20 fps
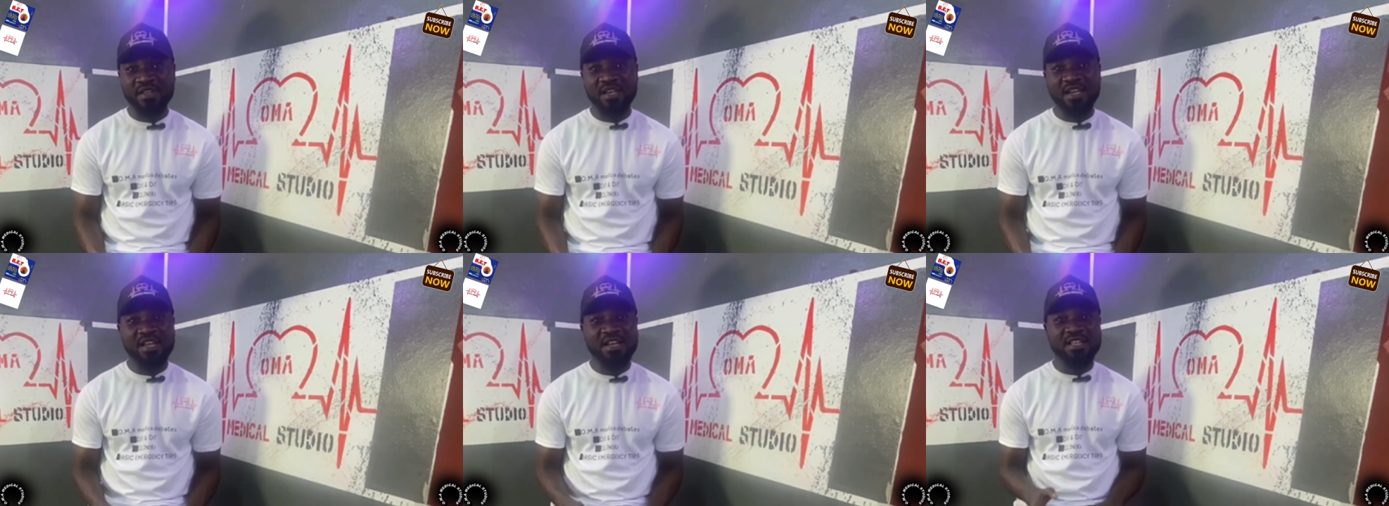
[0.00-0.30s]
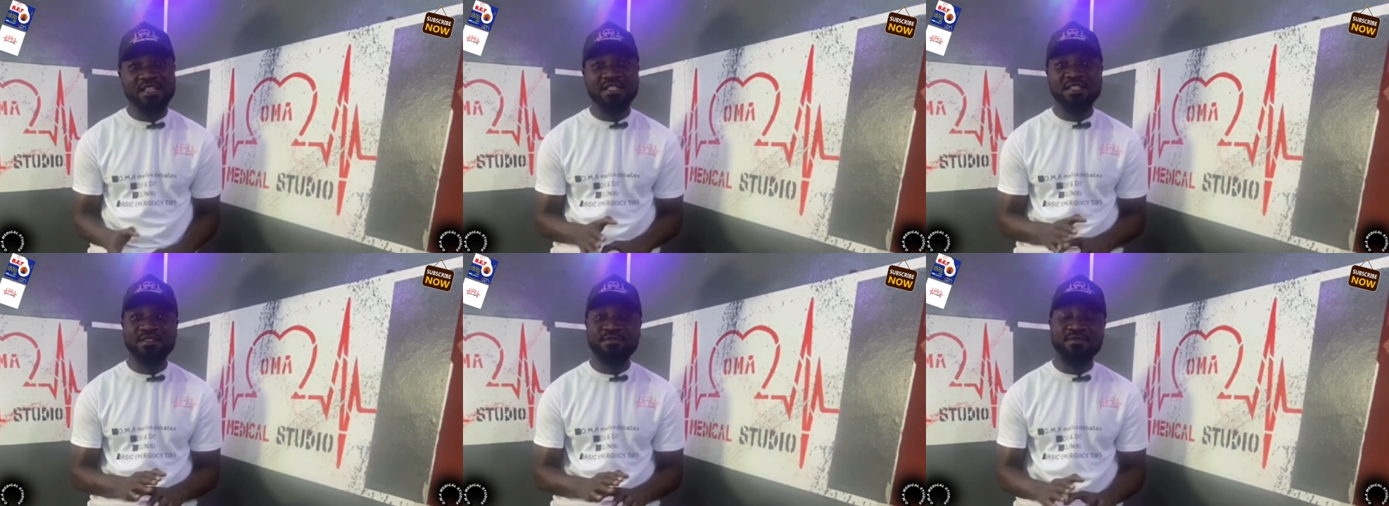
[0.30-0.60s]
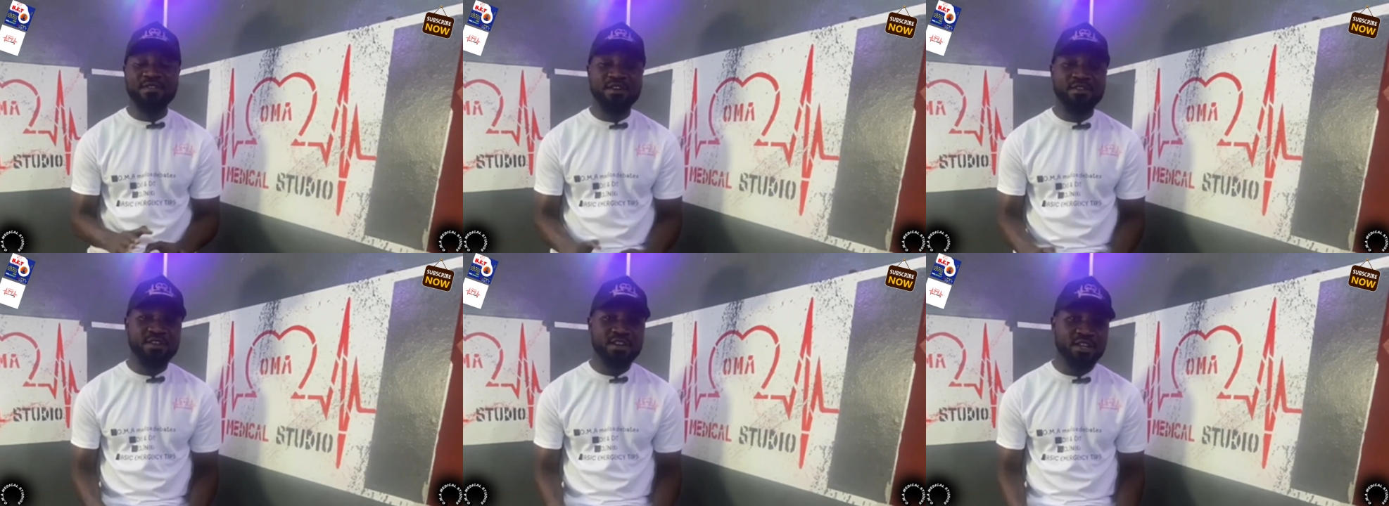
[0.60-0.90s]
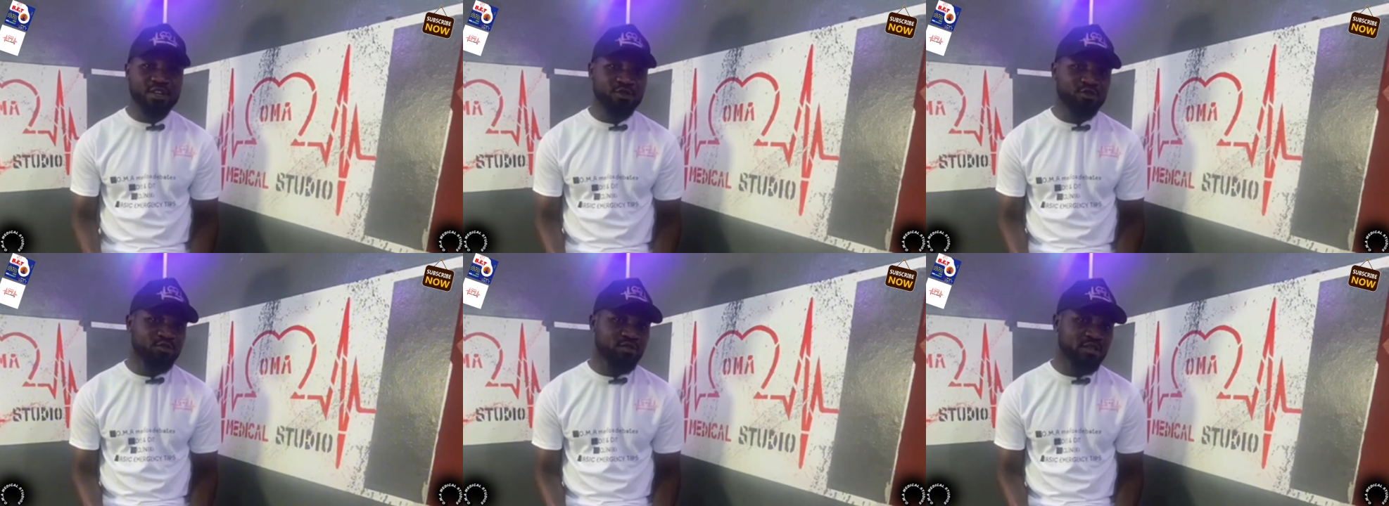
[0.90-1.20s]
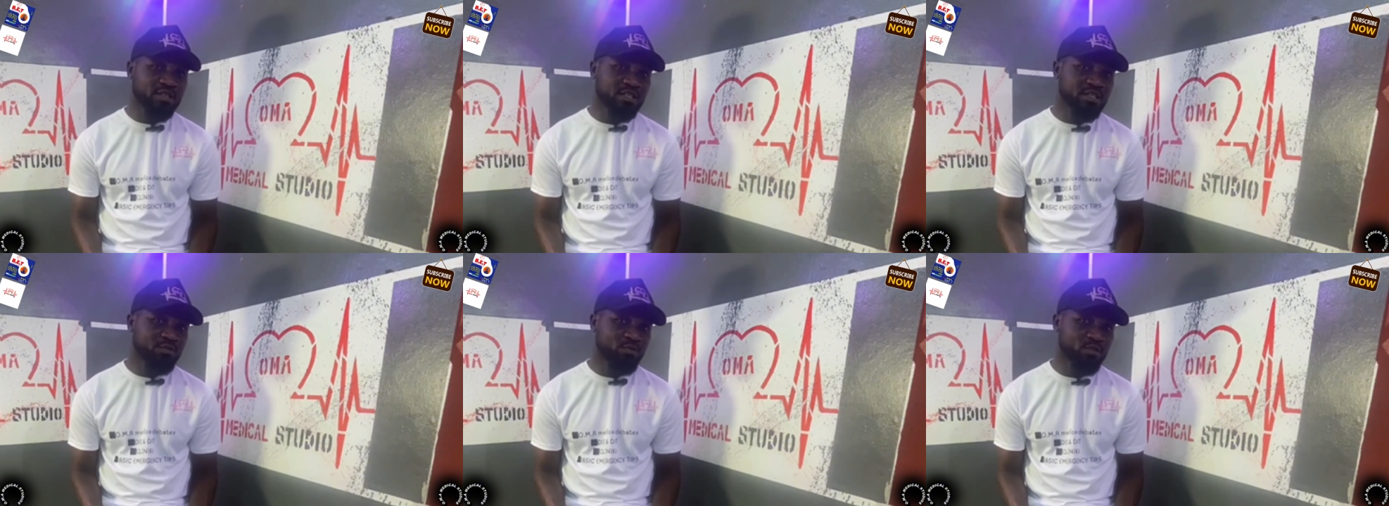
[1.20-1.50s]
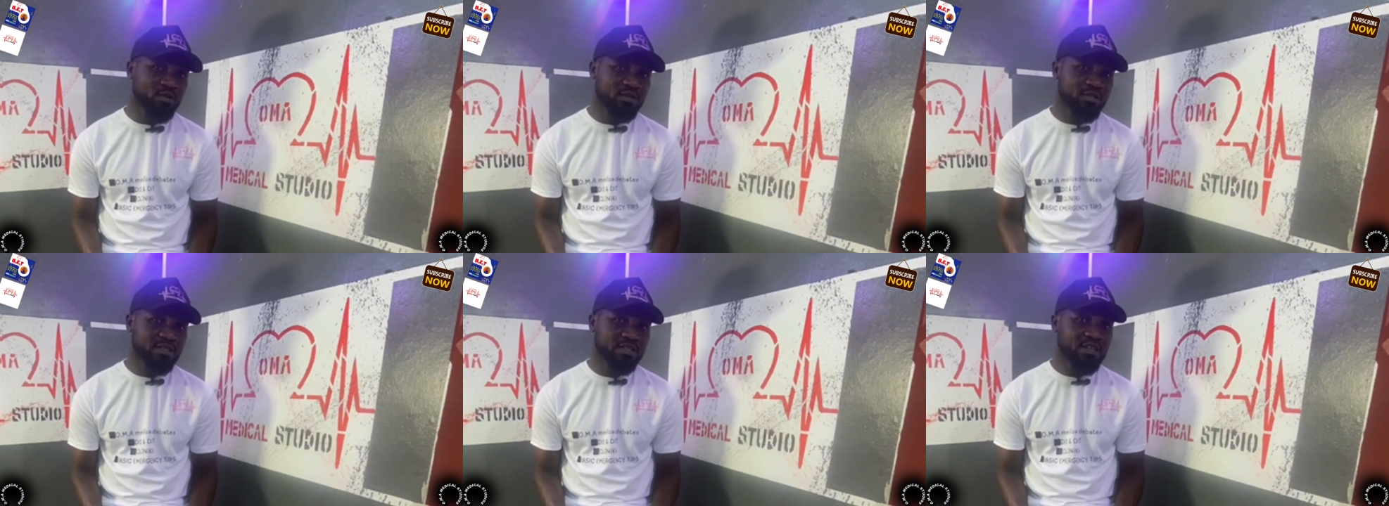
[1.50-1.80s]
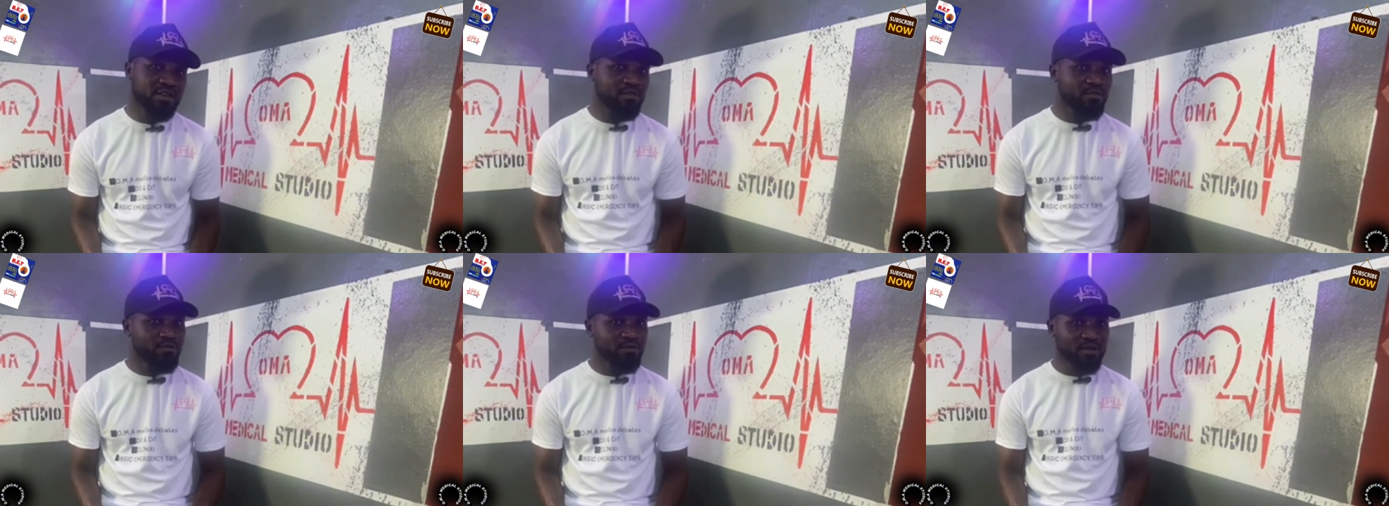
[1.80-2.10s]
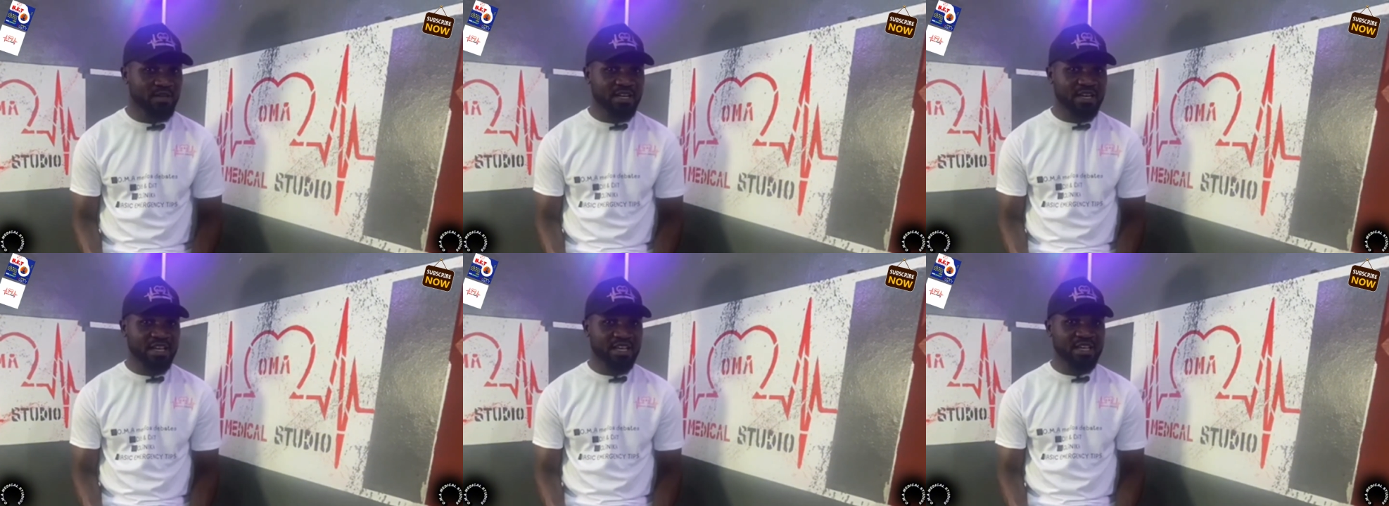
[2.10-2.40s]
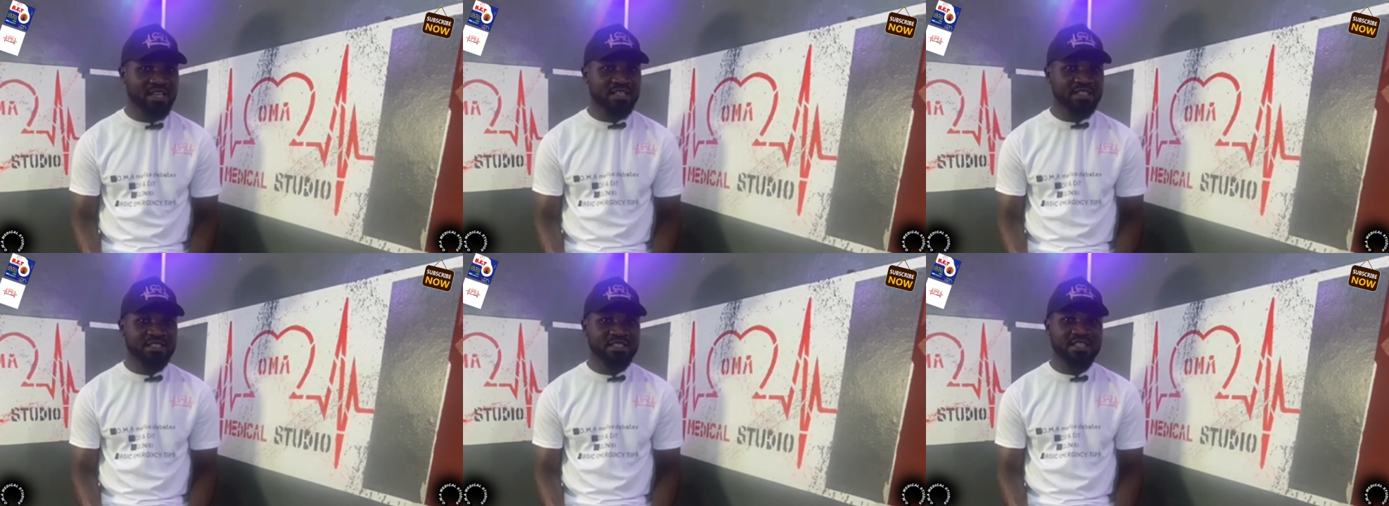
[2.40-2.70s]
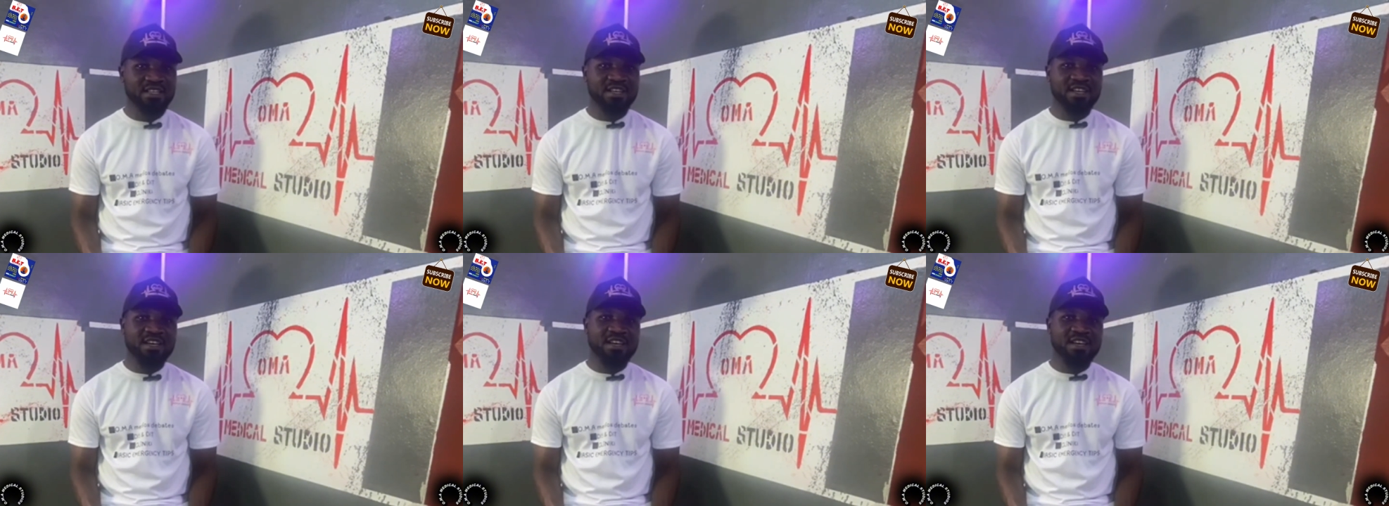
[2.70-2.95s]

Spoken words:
And it's very dangerous for the kids.